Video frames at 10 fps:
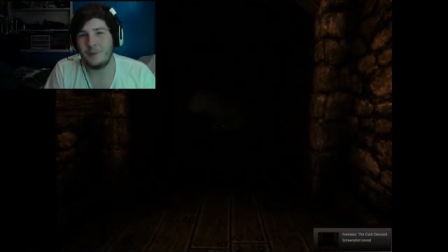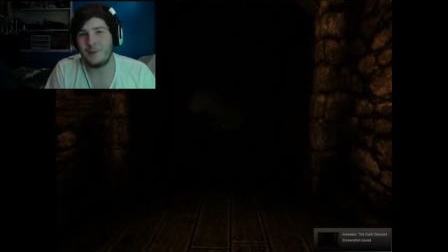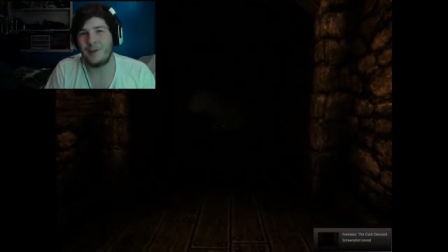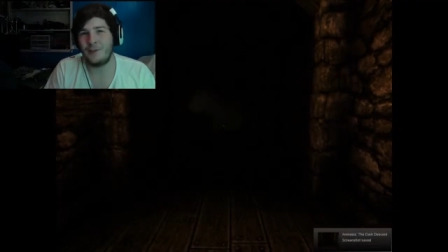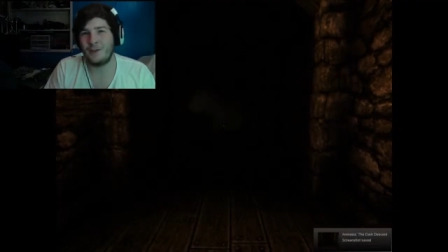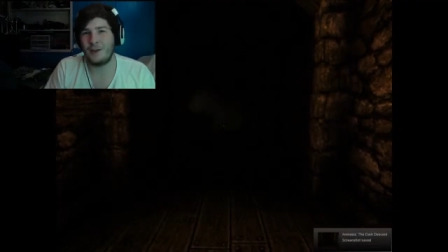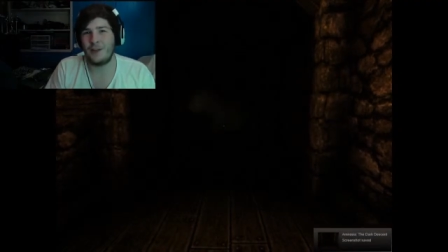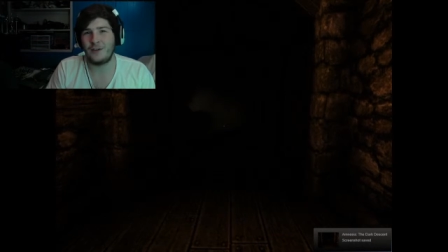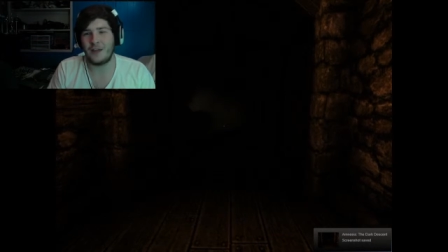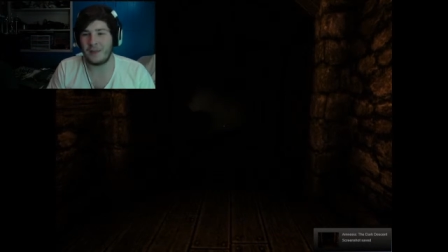here for another
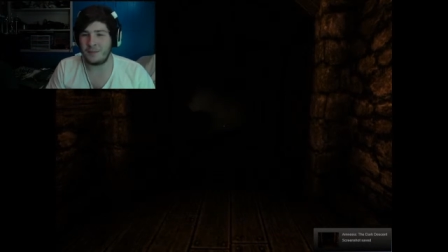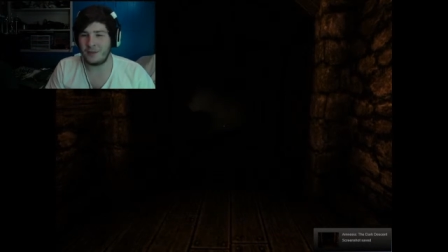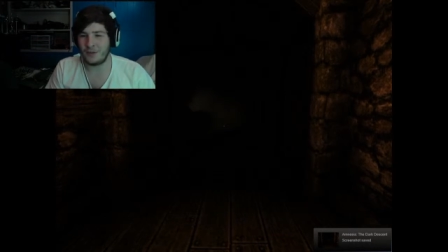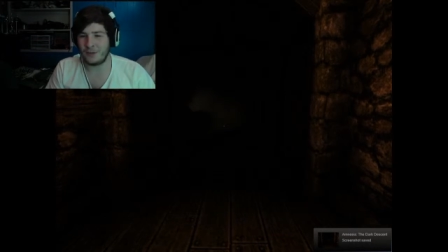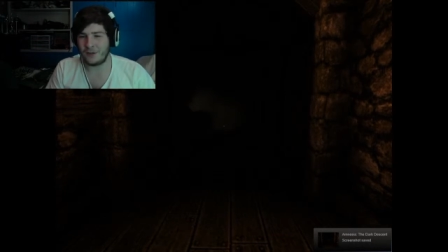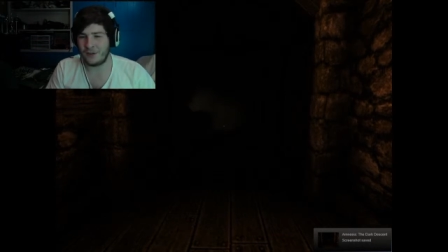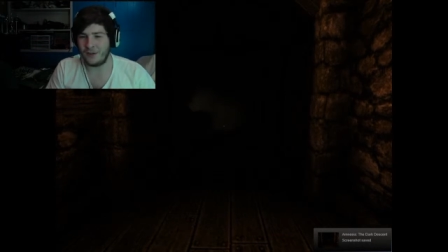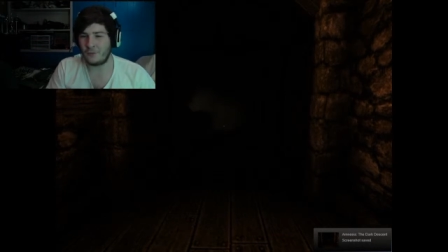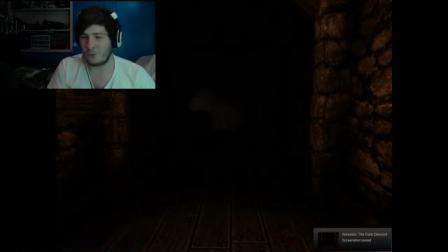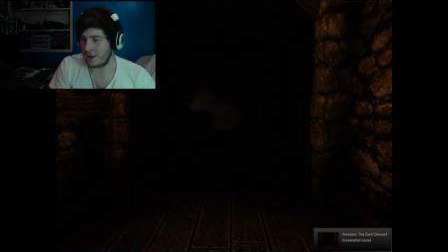Amnesia
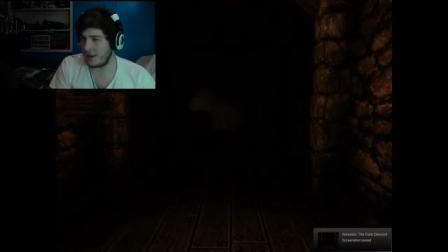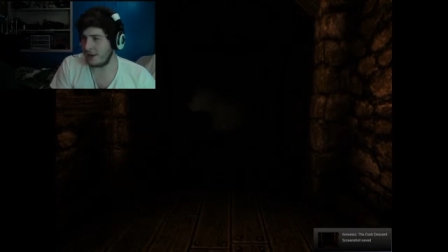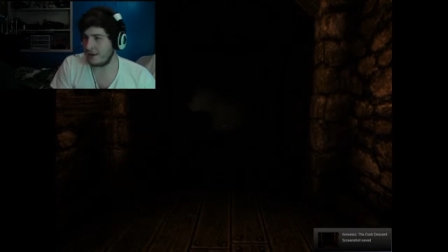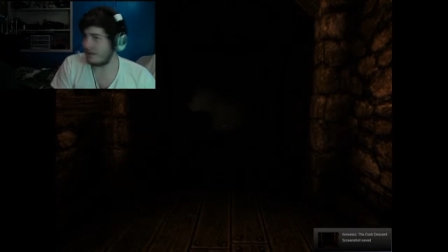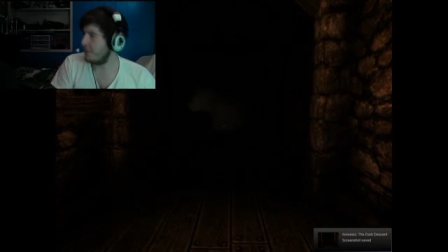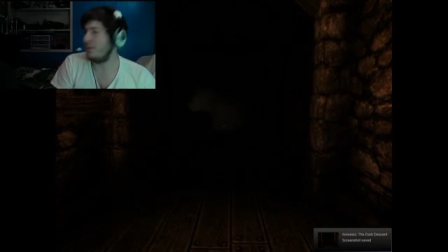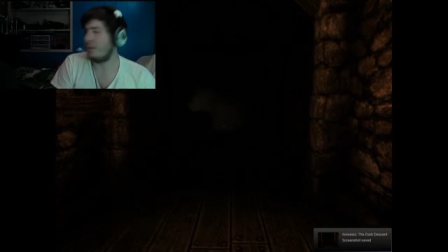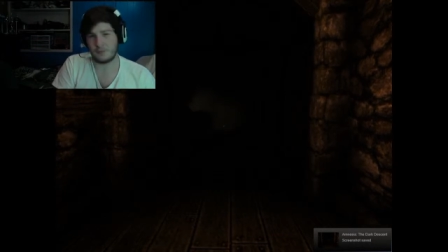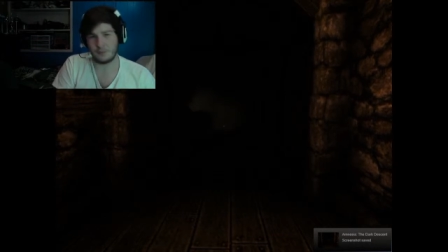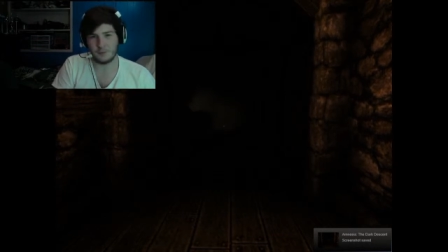Rain
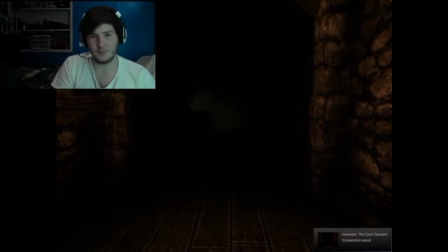playthrough.